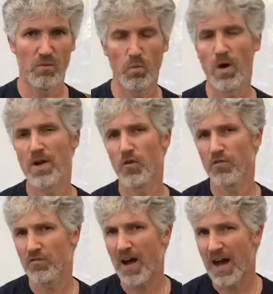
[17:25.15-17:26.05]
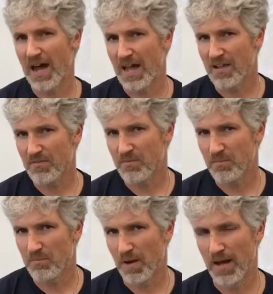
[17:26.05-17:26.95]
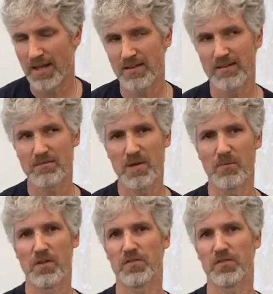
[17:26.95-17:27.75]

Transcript: 105 but remember,